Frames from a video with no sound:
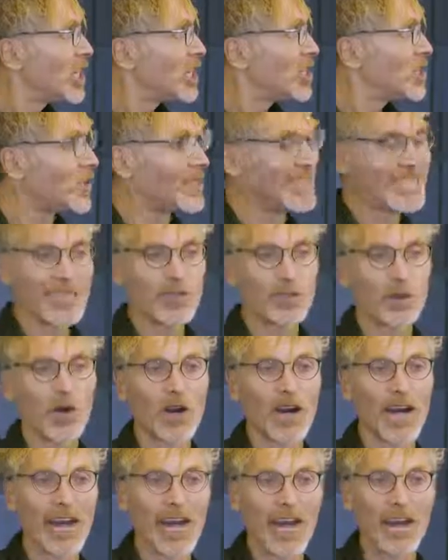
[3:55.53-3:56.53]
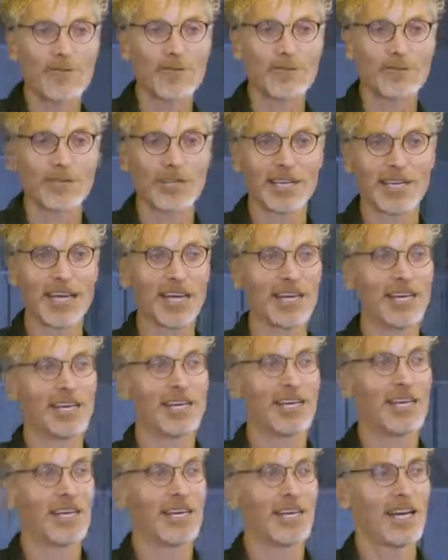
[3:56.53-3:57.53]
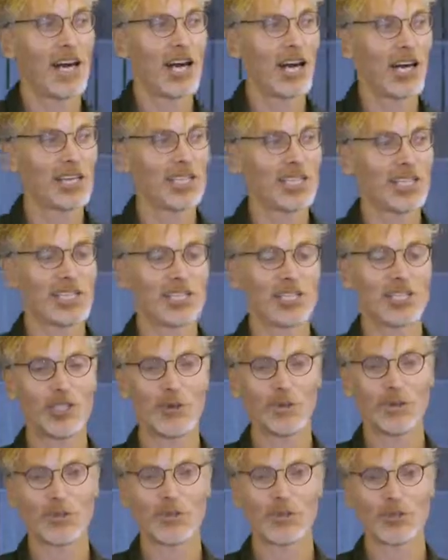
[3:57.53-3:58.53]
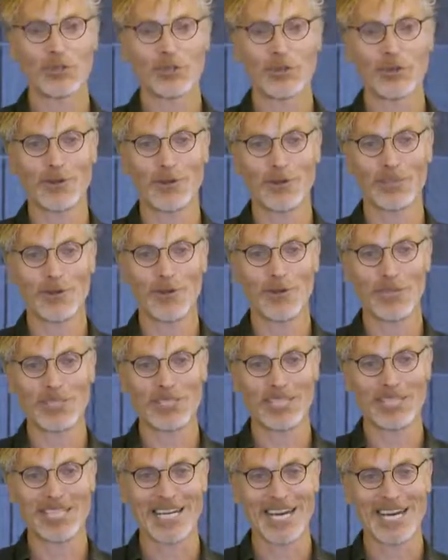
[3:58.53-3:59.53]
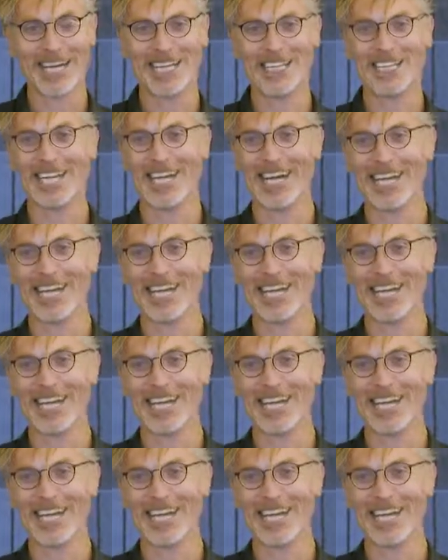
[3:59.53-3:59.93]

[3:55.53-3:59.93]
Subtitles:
So I did what every super controlling person does,